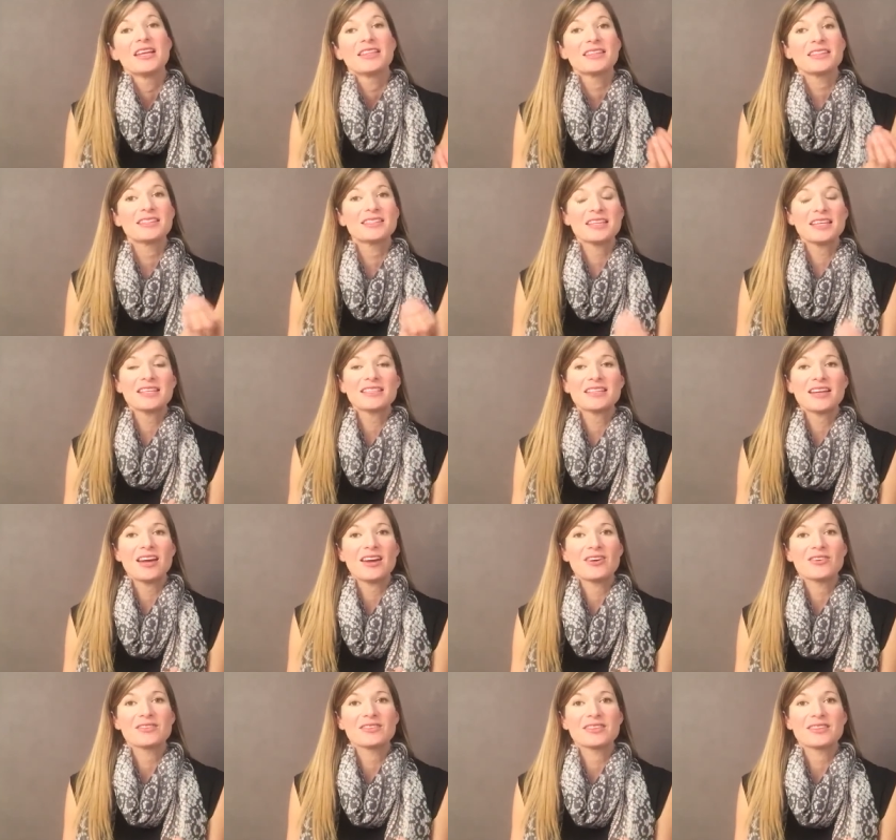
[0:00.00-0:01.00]
The
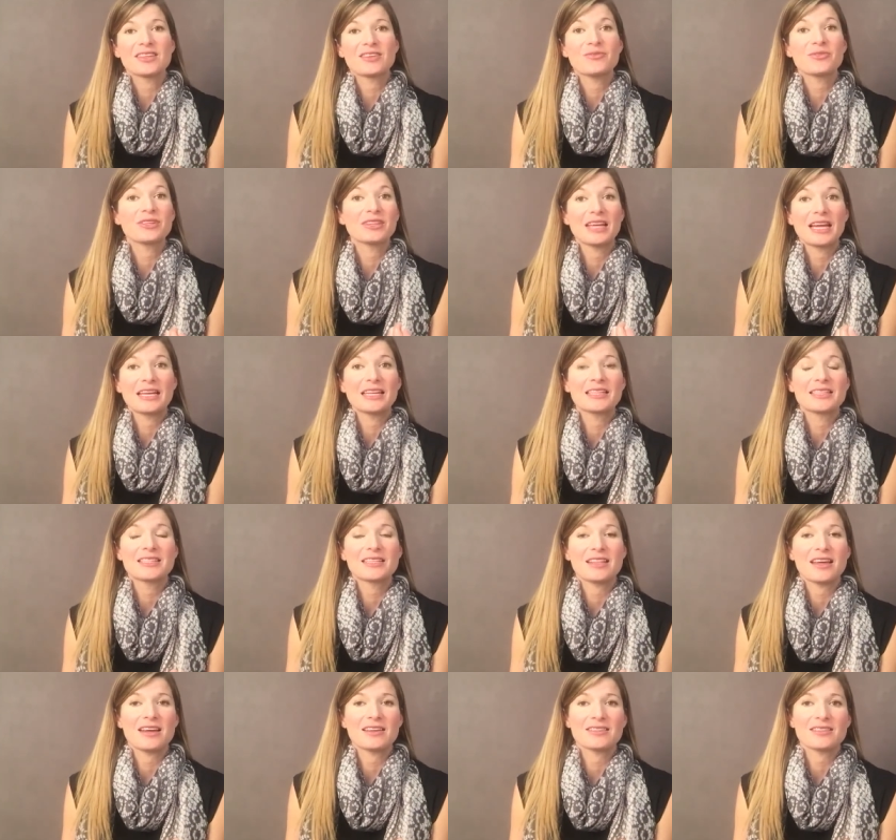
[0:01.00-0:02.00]
details are then related
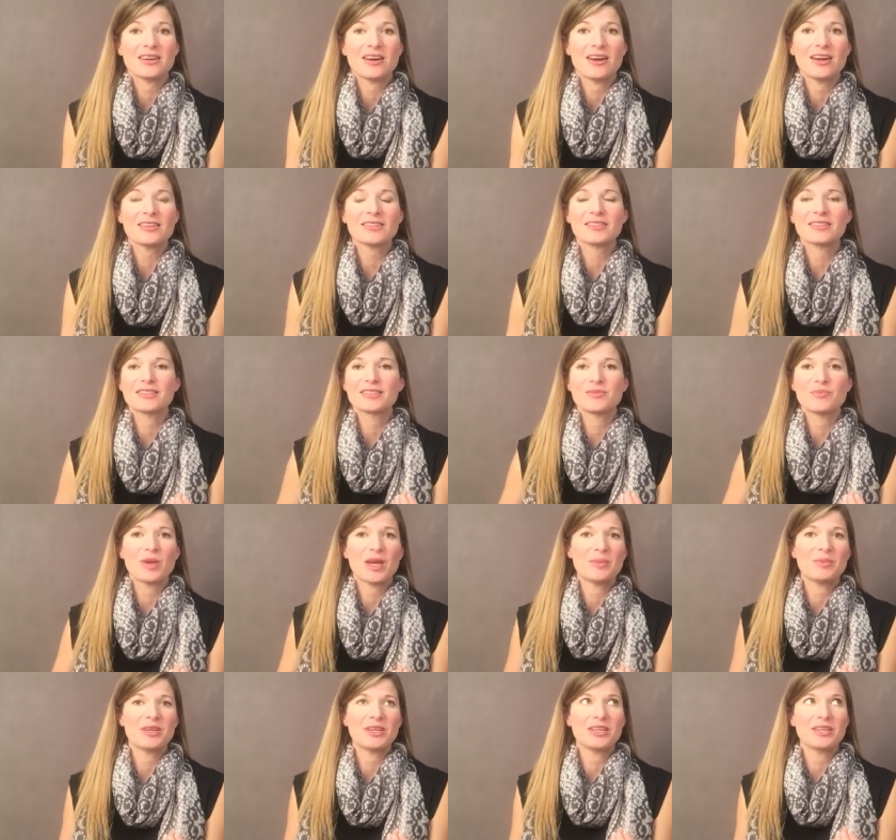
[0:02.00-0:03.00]
to that task, so
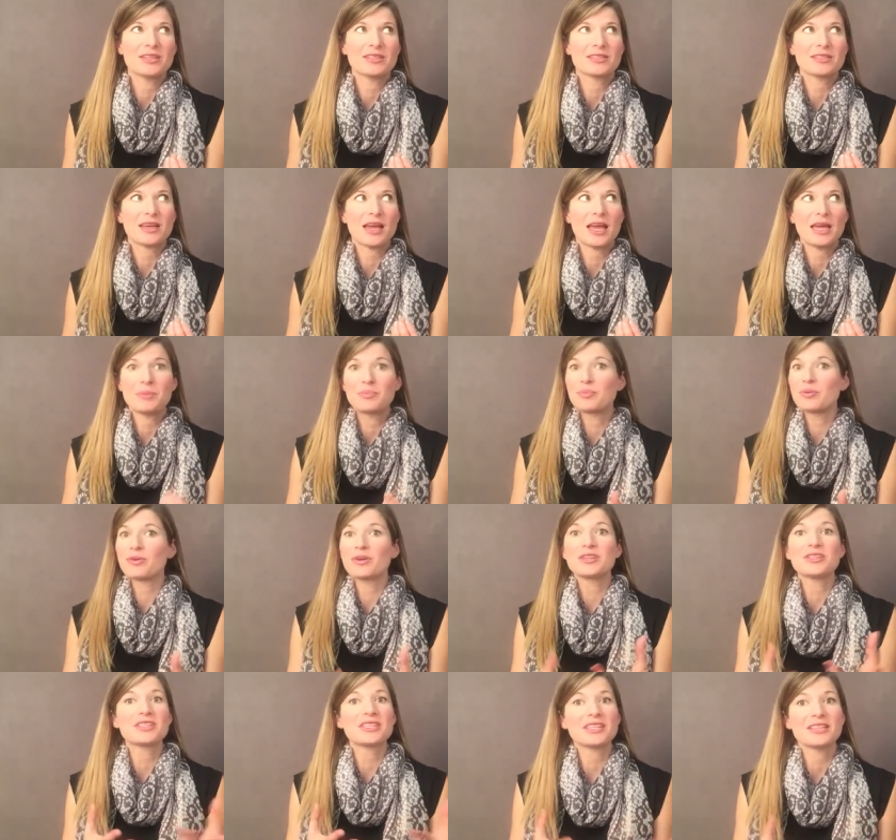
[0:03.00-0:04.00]
maybe it's a
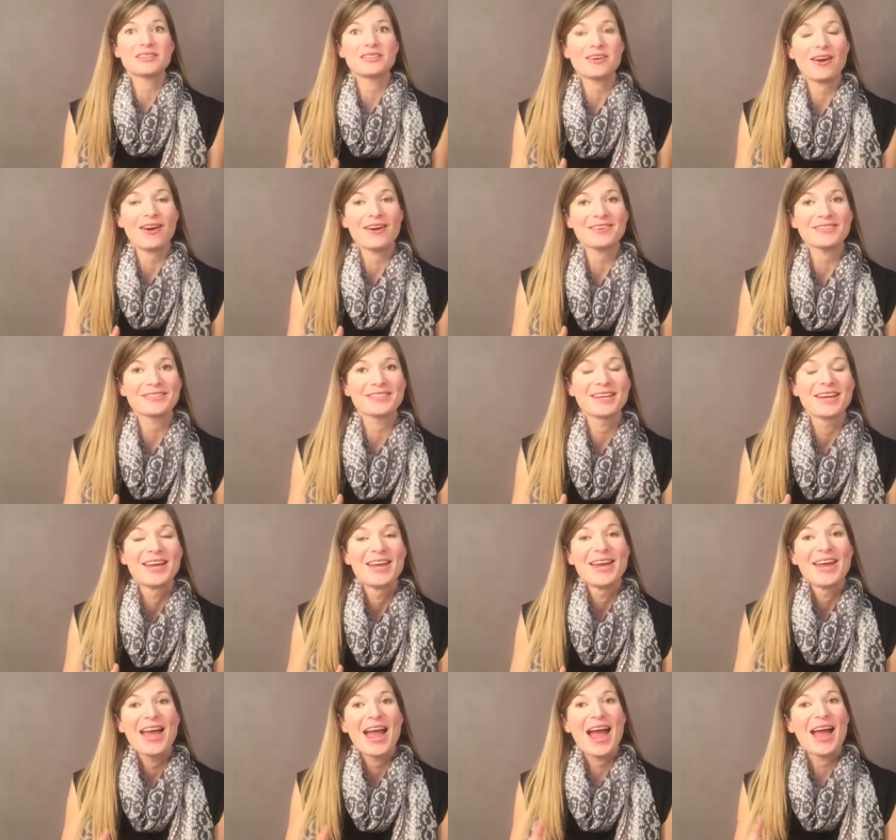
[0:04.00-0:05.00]
printing task
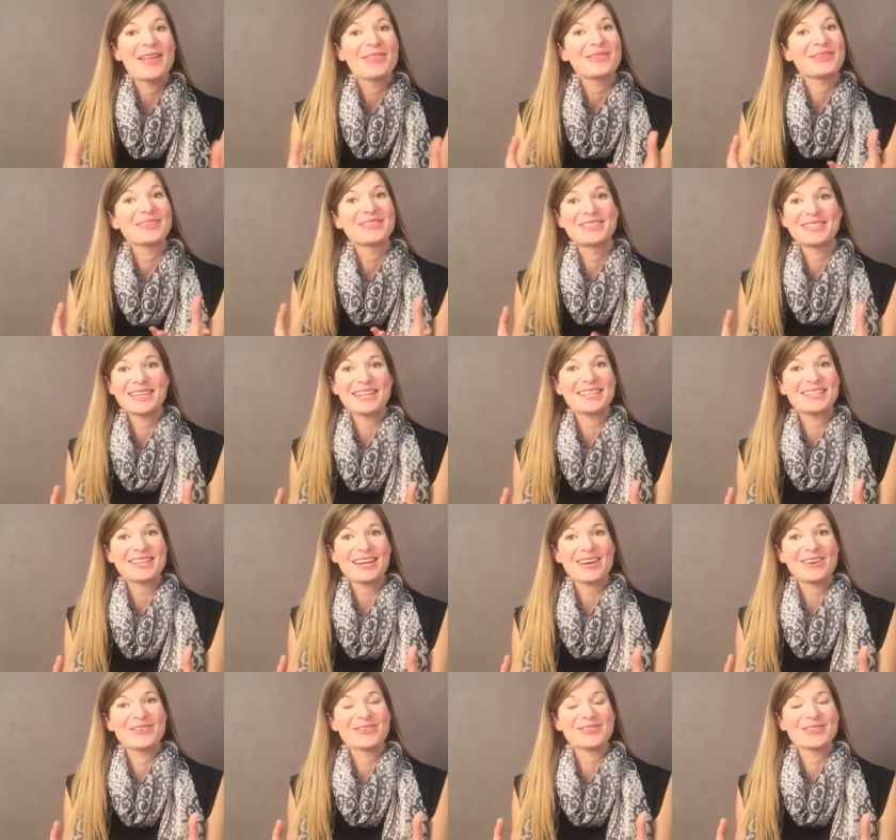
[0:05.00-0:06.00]
and the
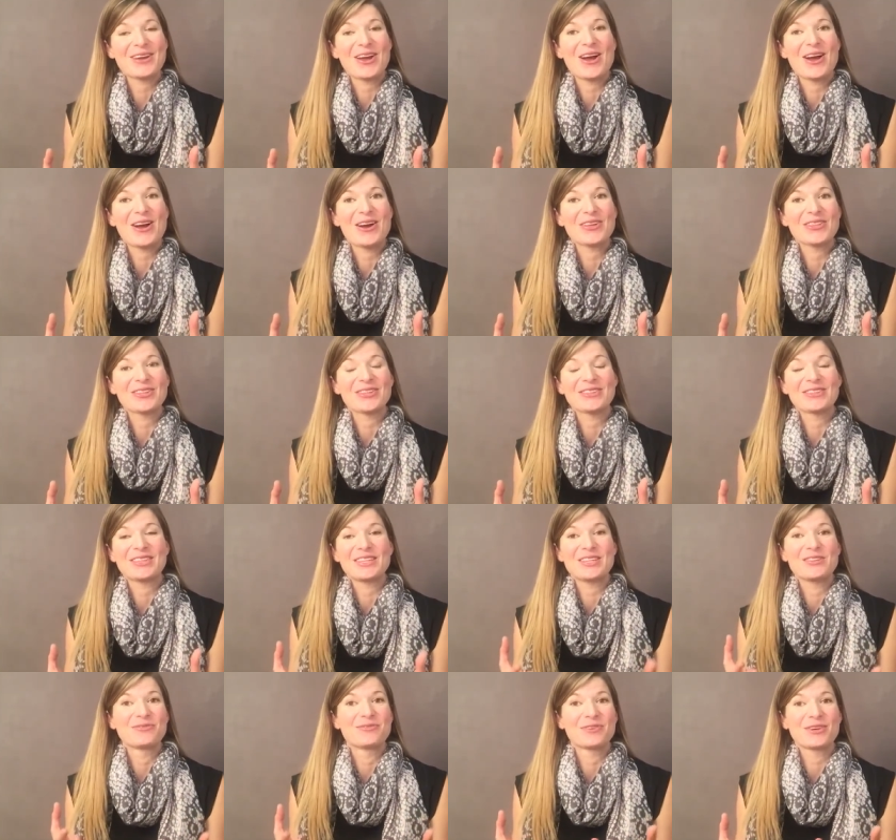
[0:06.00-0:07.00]
details are that
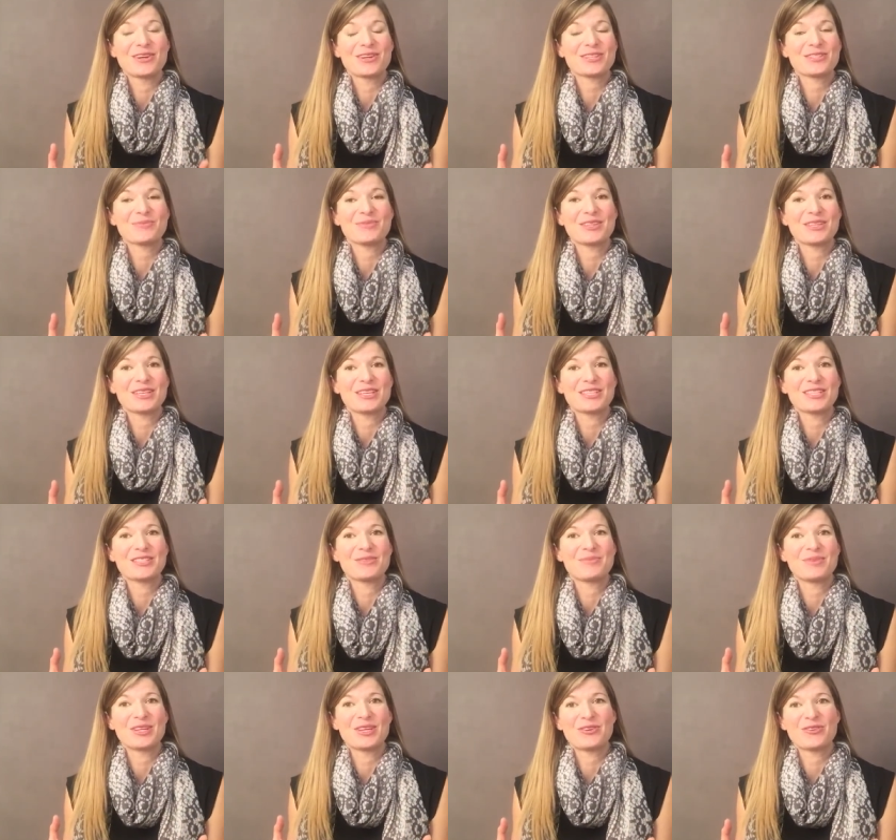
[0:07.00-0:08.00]
the advertisement needs
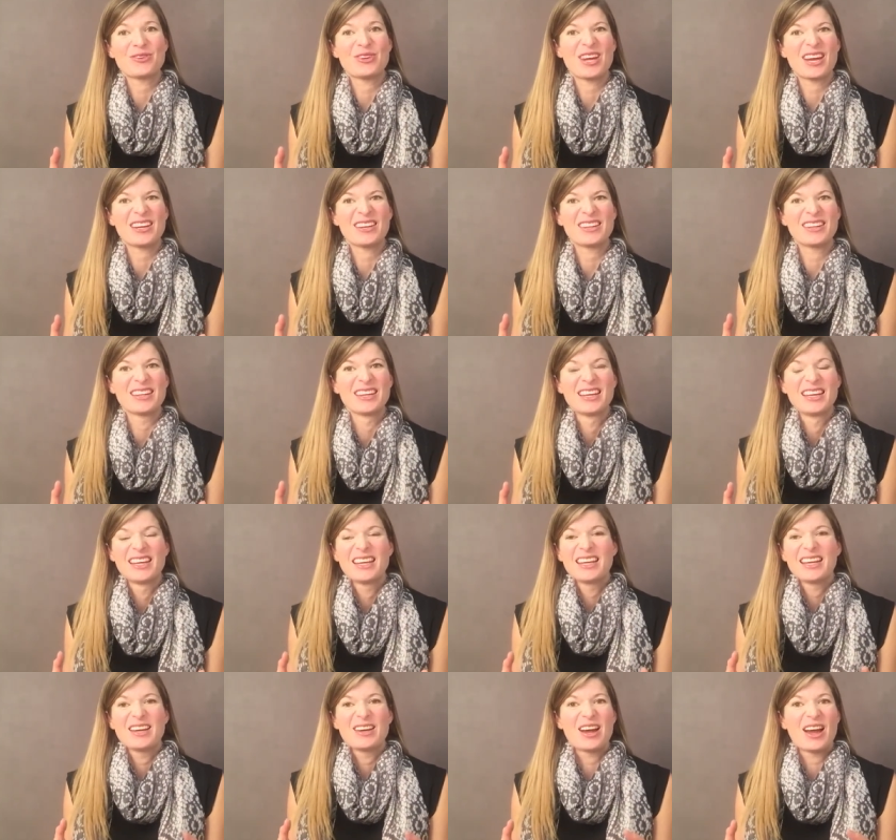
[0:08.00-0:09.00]
to be created
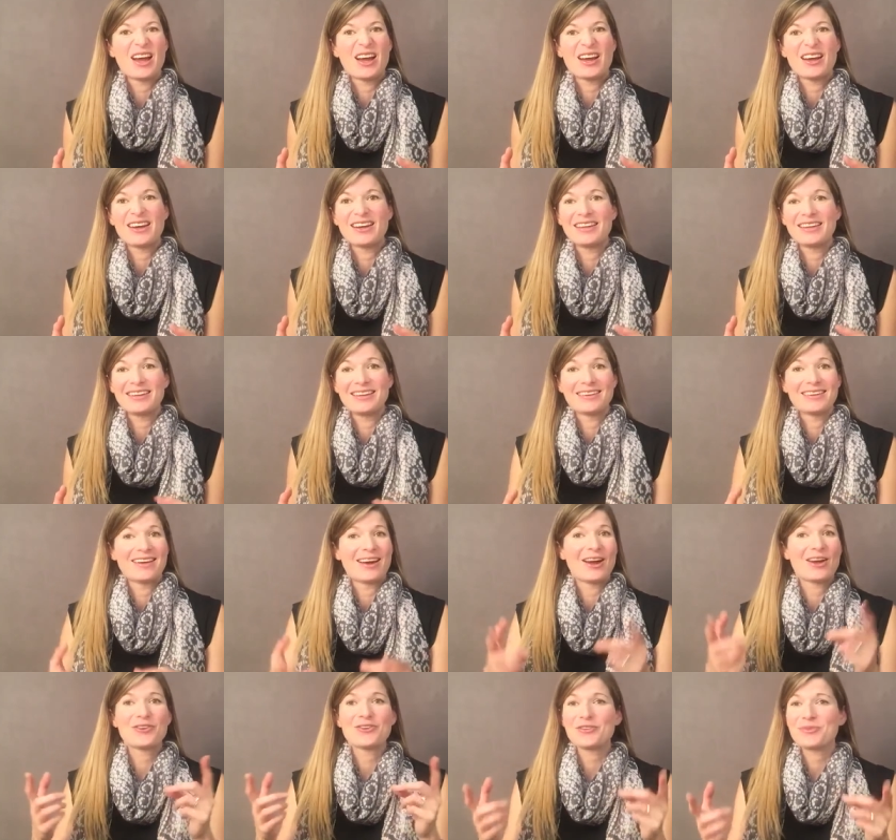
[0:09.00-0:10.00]
in
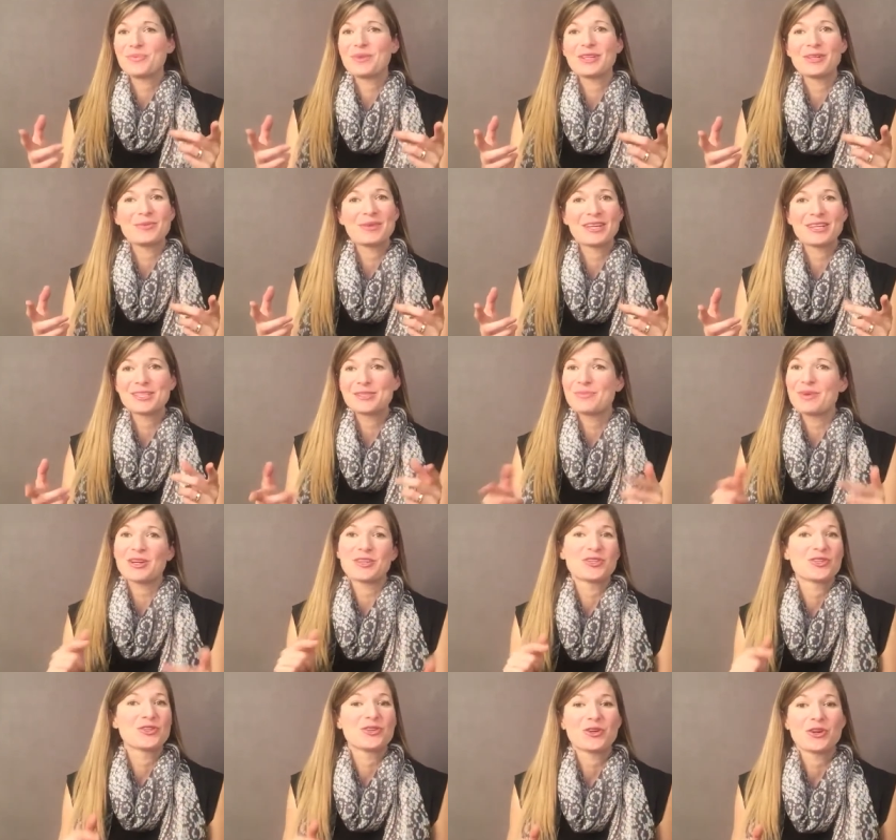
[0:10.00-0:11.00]
100 millimeters by
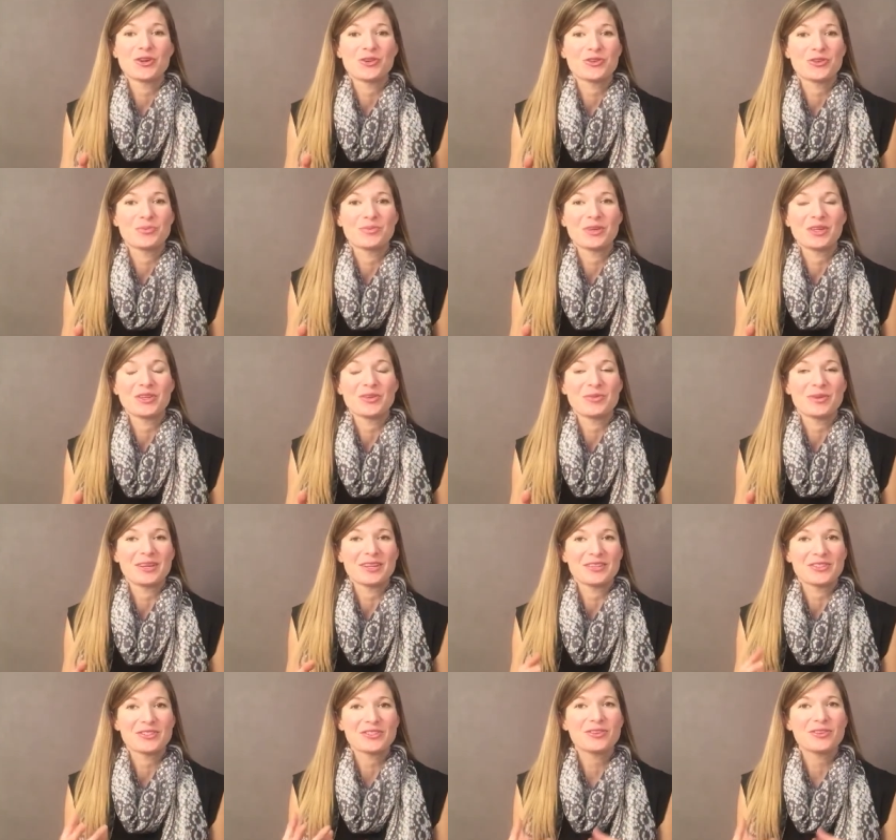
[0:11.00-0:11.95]
200 millimeters.